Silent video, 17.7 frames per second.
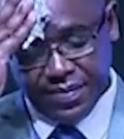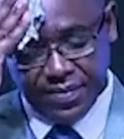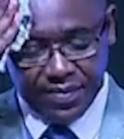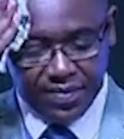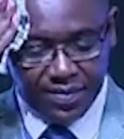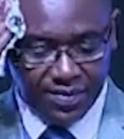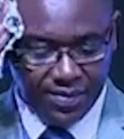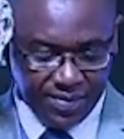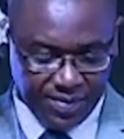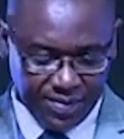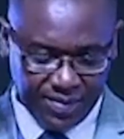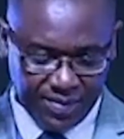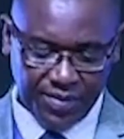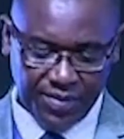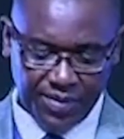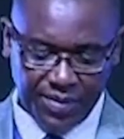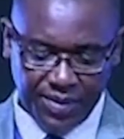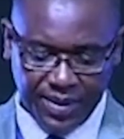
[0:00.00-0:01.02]
le batho ba e
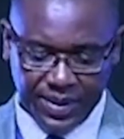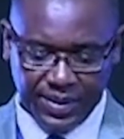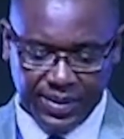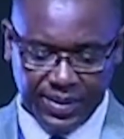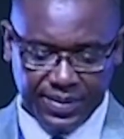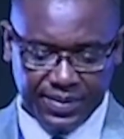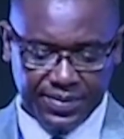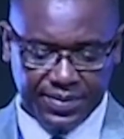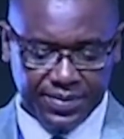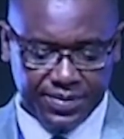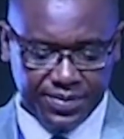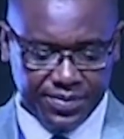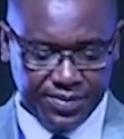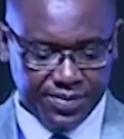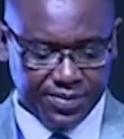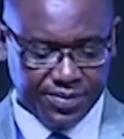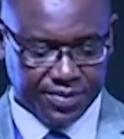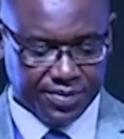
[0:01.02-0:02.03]
leng gore
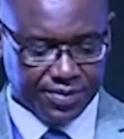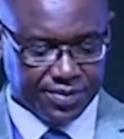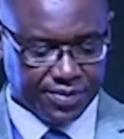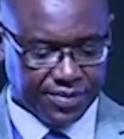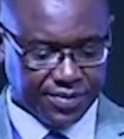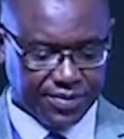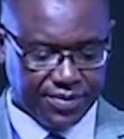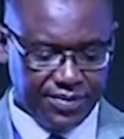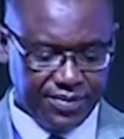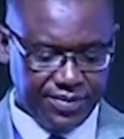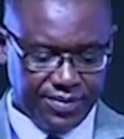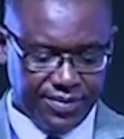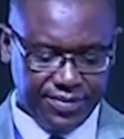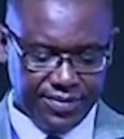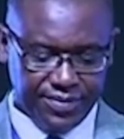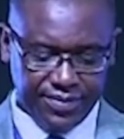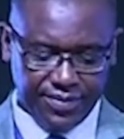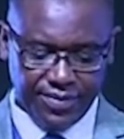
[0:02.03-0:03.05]
jaanong ba thasetse
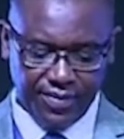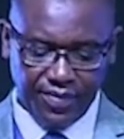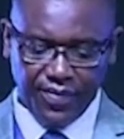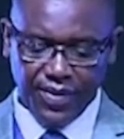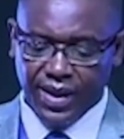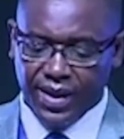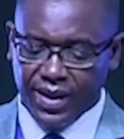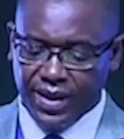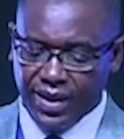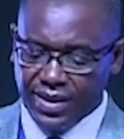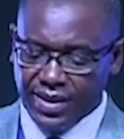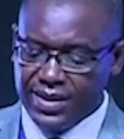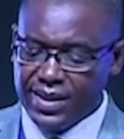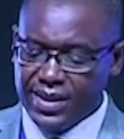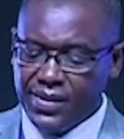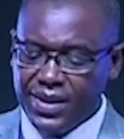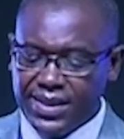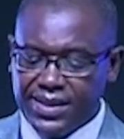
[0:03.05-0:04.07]
setšhaba it
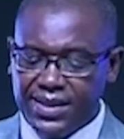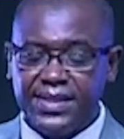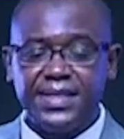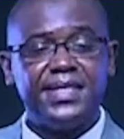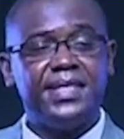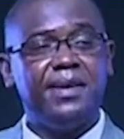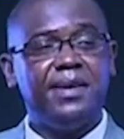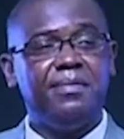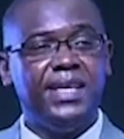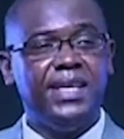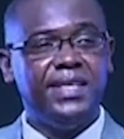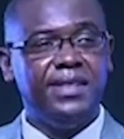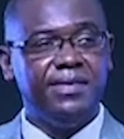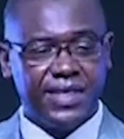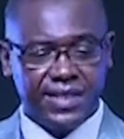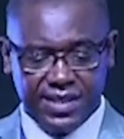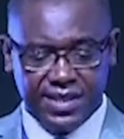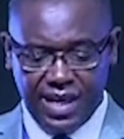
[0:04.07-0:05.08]
is our sincere
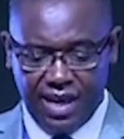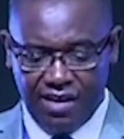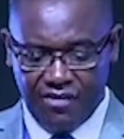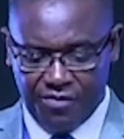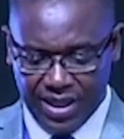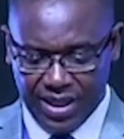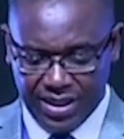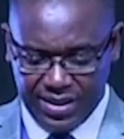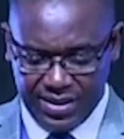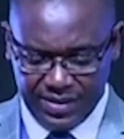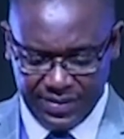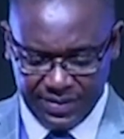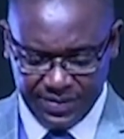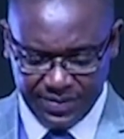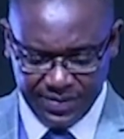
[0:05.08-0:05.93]
belief as government